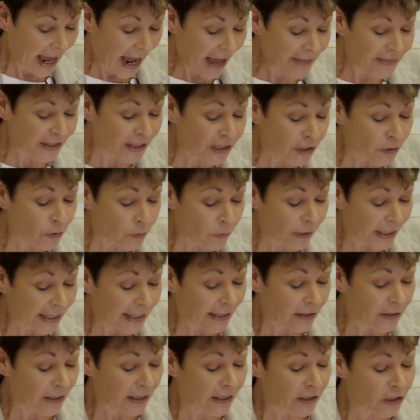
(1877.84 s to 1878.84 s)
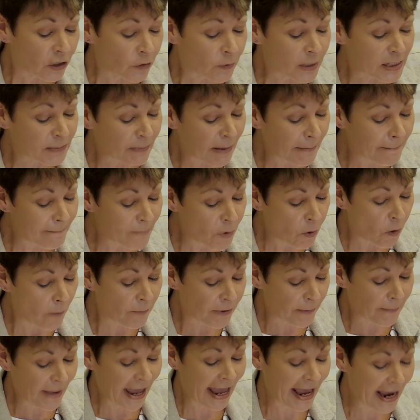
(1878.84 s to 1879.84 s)
And the EU, EU has been more
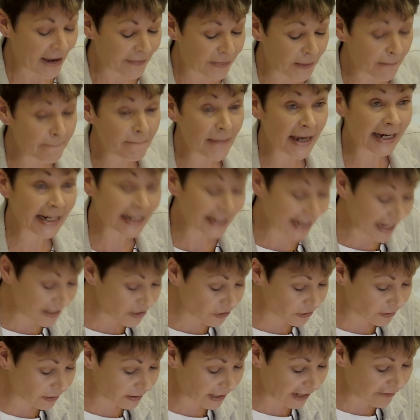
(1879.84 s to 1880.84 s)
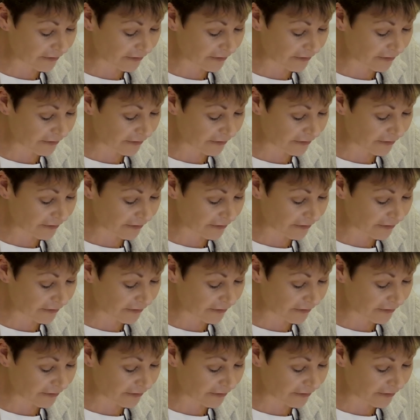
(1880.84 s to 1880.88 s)
prepared than many national